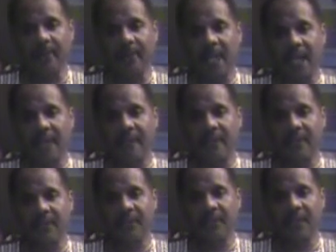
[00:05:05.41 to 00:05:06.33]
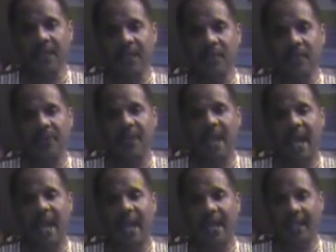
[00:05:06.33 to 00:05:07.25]
not even understanding what the
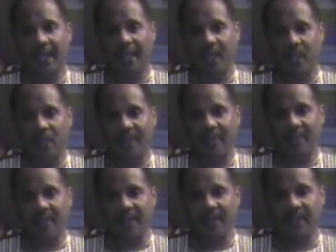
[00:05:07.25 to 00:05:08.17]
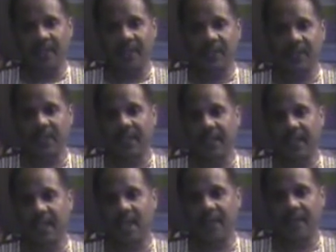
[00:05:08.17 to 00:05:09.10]
I am represents as they
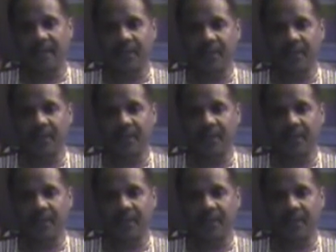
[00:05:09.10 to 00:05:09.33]
delve into